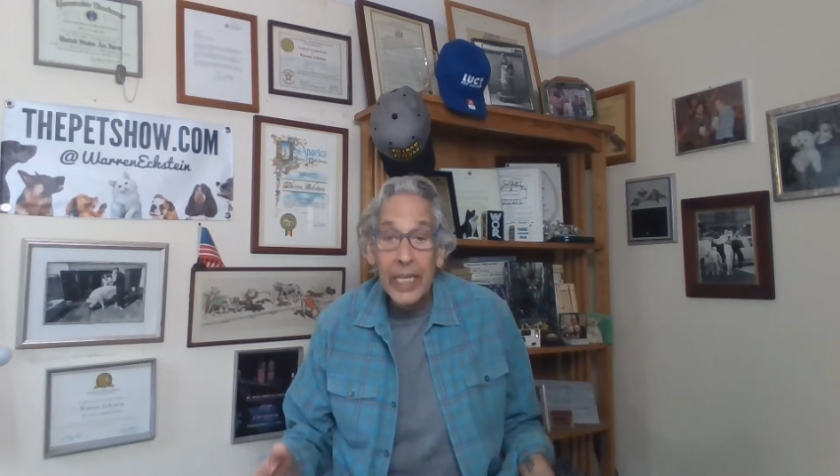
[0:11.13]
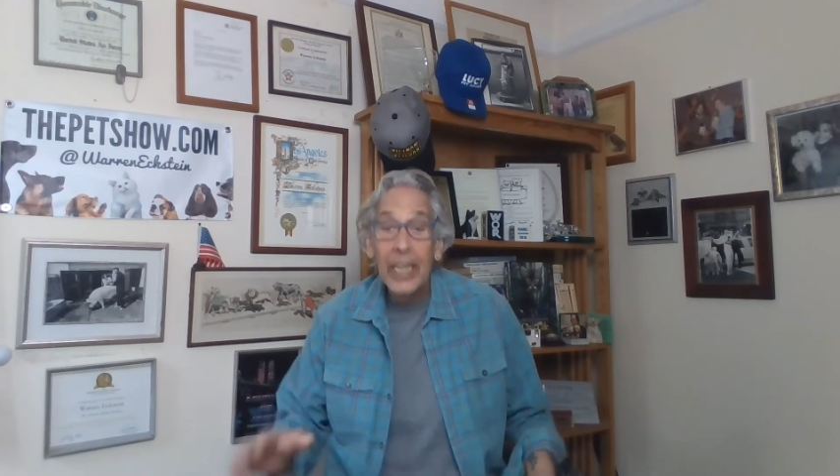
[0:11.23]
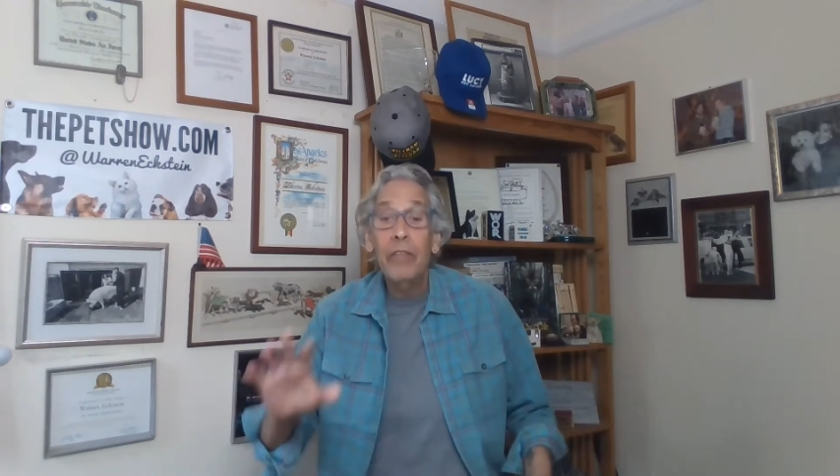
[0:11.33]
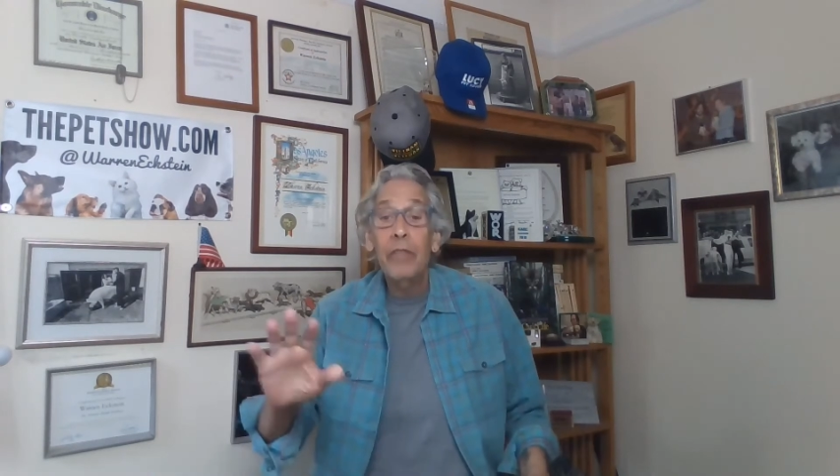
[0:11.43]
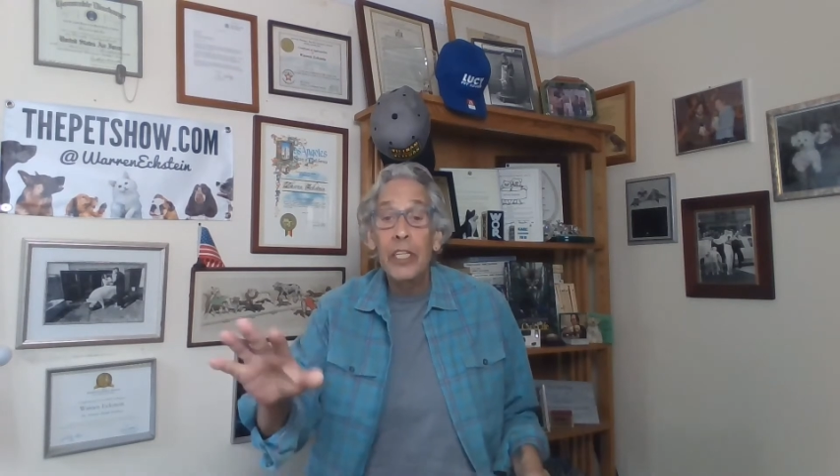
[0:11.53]
they
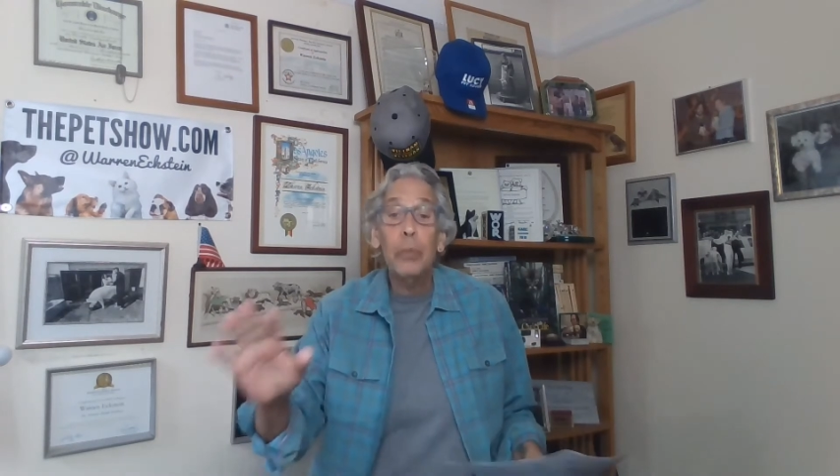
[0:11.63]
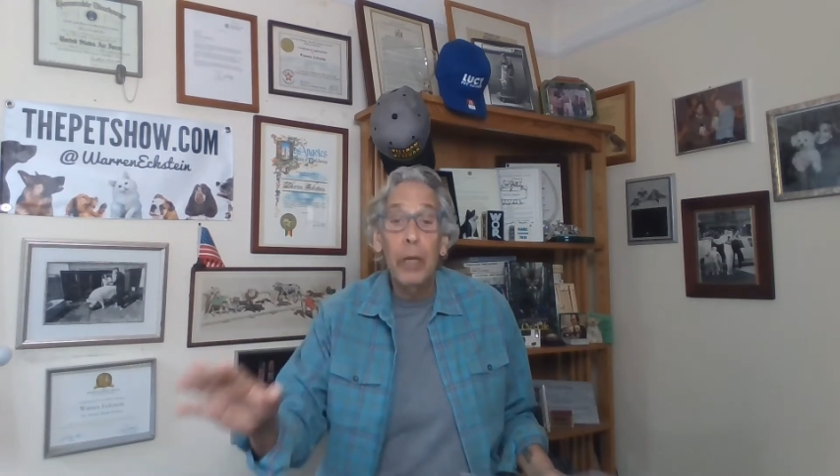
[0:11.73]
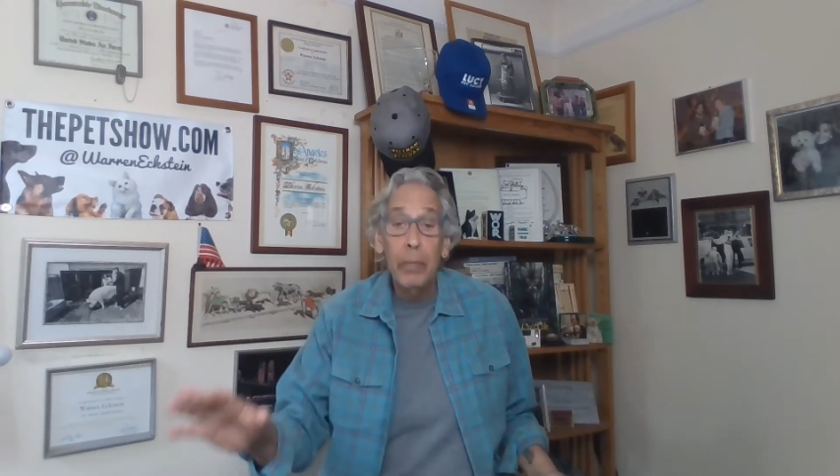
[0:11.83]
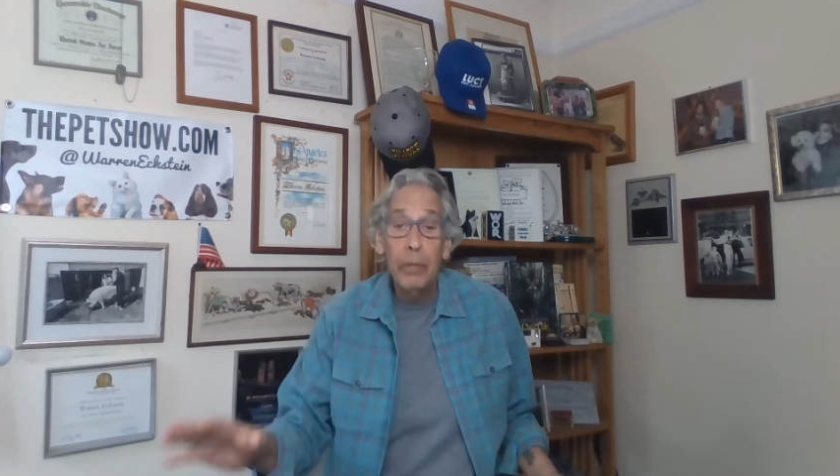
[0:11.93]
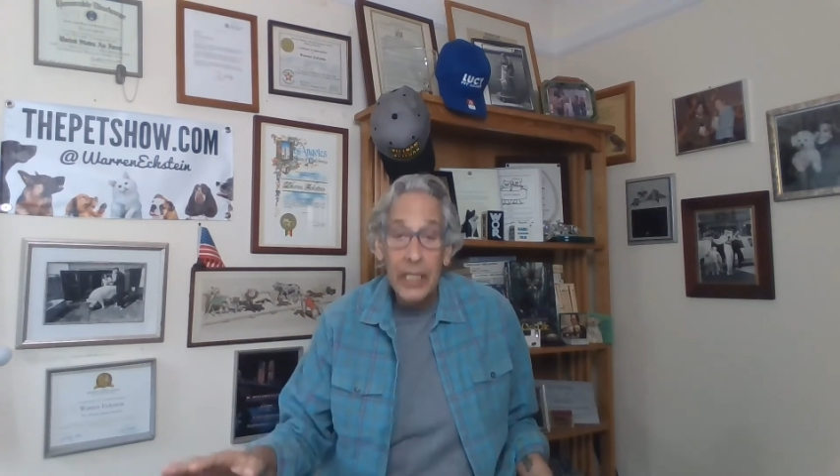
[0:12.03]
convince
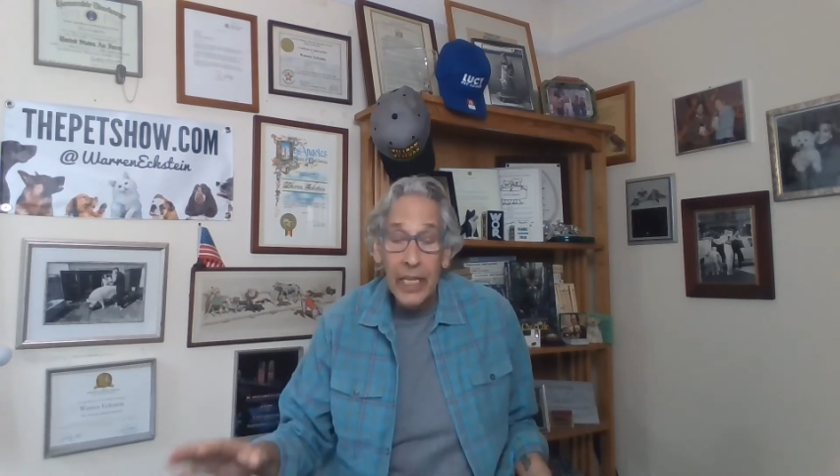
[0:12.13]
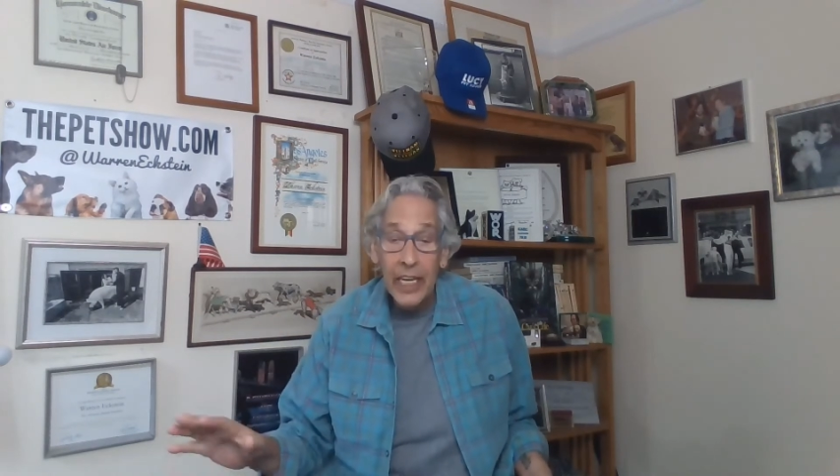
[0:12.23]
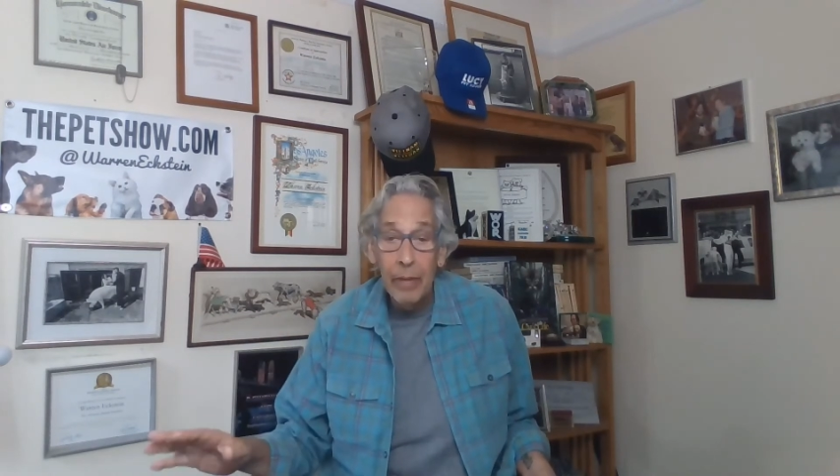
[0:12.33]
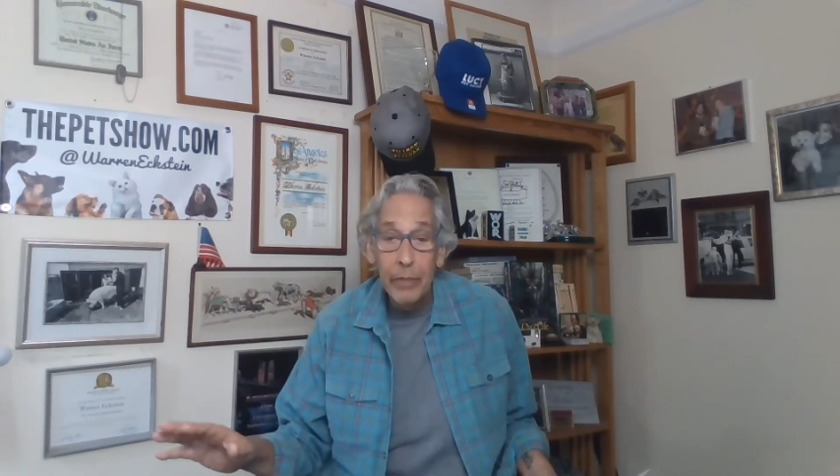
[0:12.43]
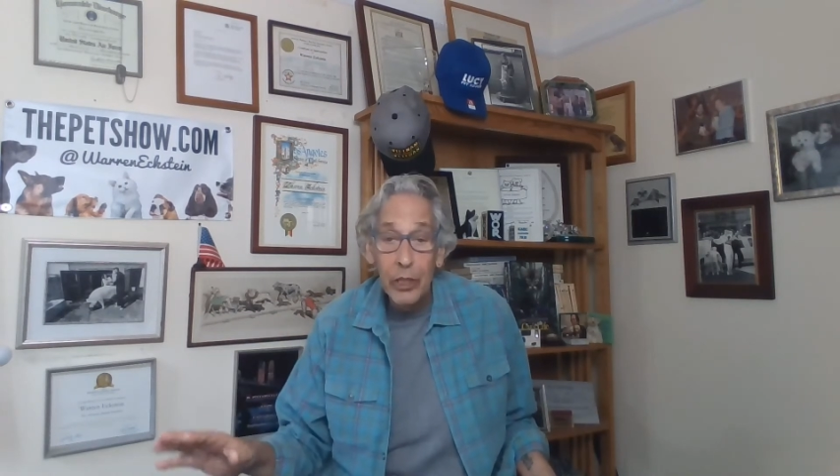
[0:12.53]
people that they
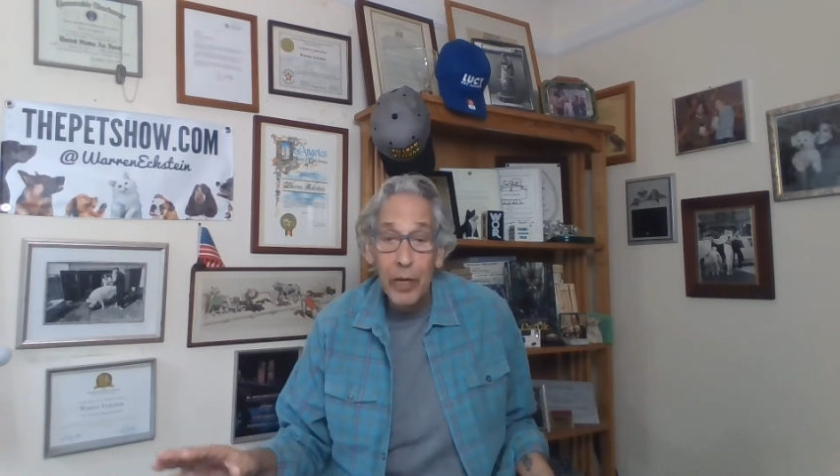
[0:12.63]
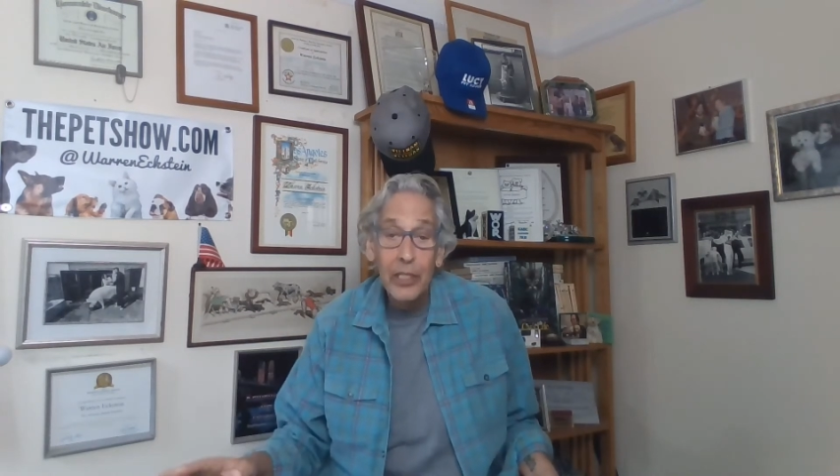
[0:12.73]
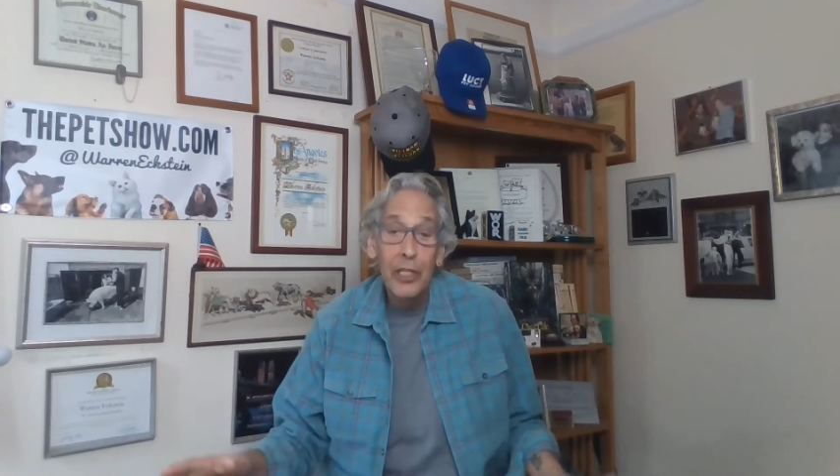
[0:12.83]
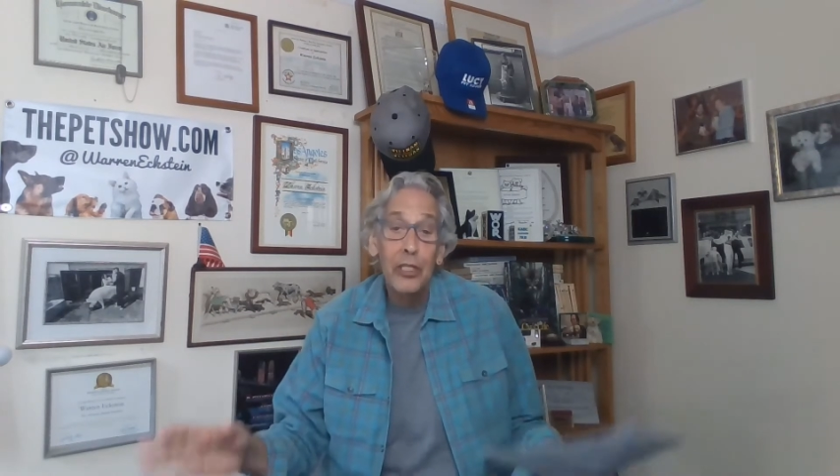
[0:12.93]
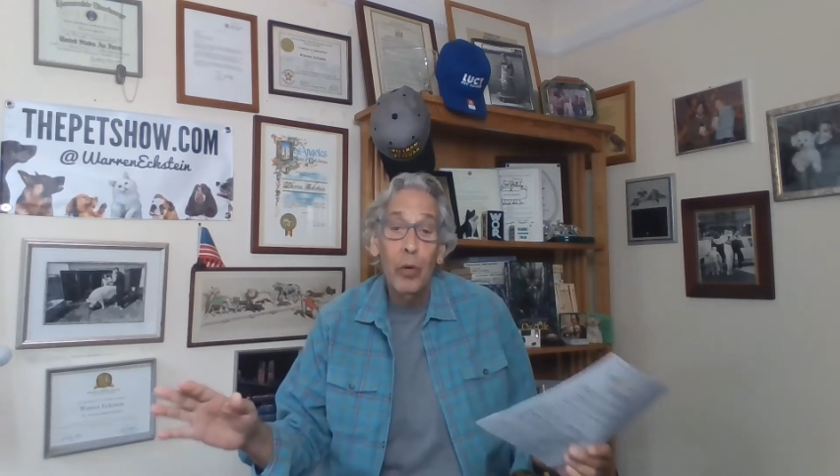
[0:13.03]
can't be trained
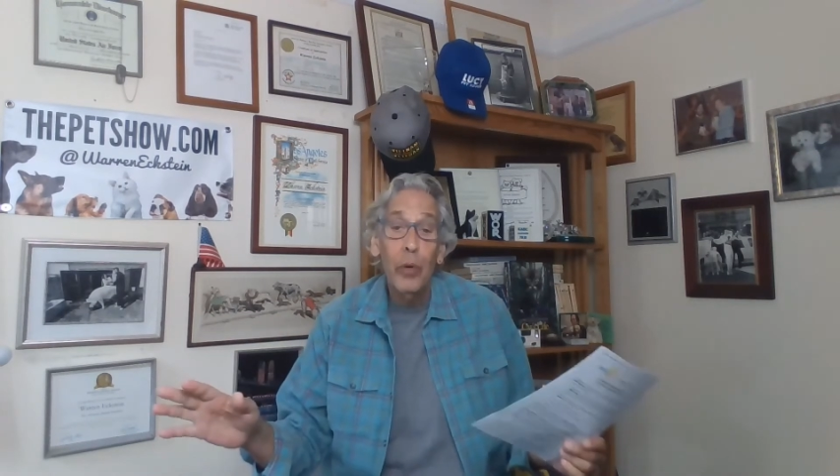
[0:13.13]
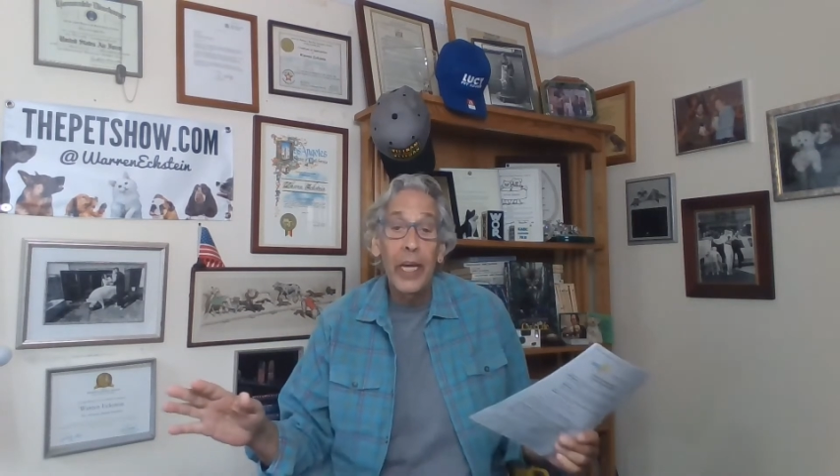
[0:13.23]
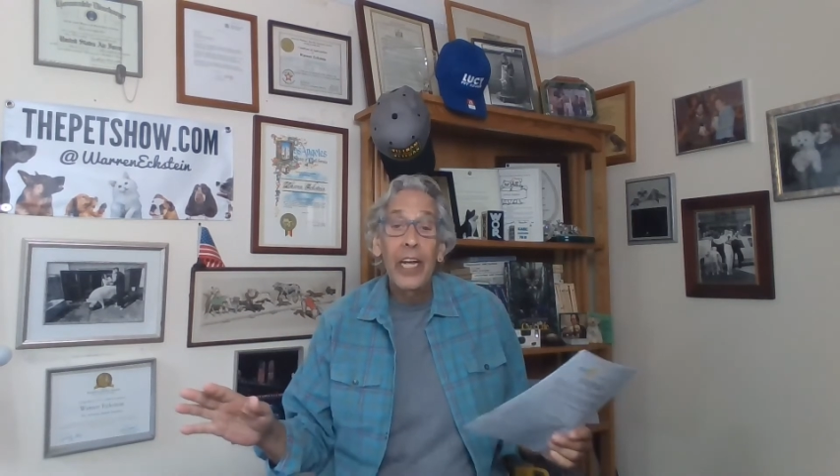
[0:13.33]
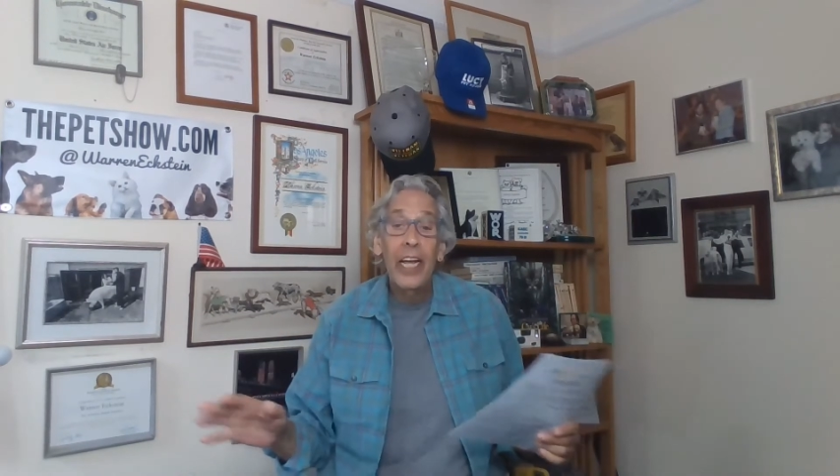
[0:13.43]
just so we